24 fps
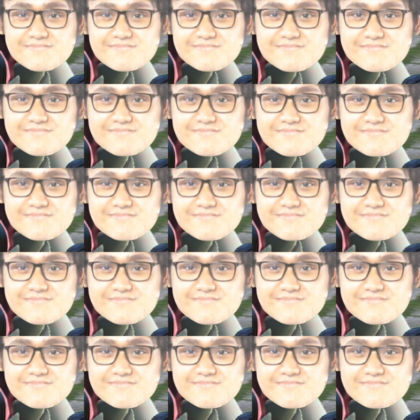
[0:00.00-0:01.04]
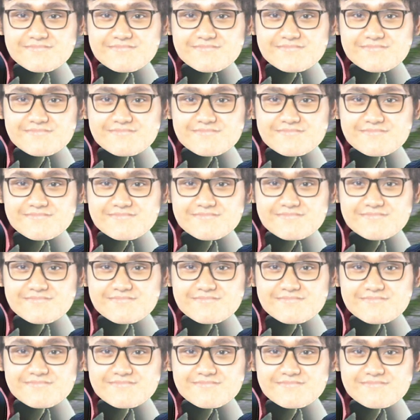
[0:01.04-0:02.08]

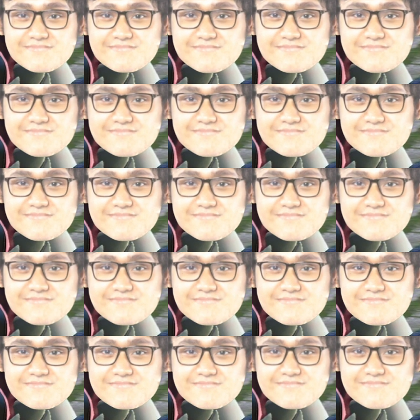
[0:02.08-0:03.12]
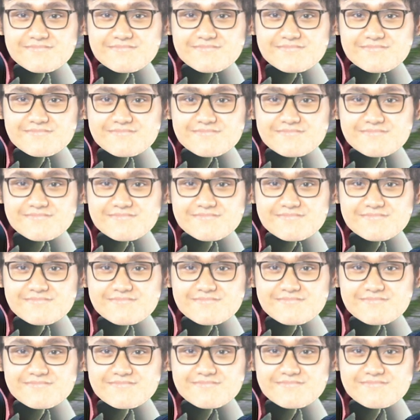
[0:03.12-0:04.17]

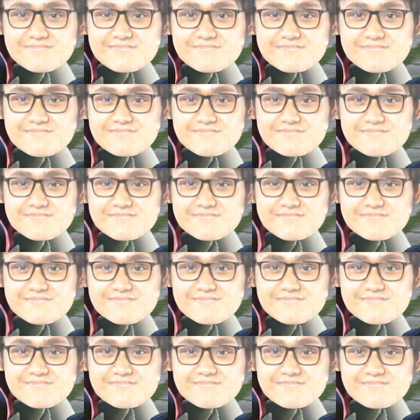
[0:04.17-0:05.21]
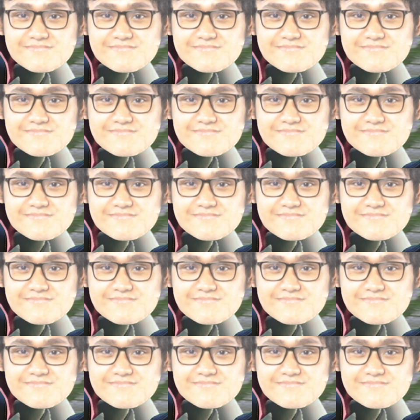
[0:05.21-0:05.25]
(silent)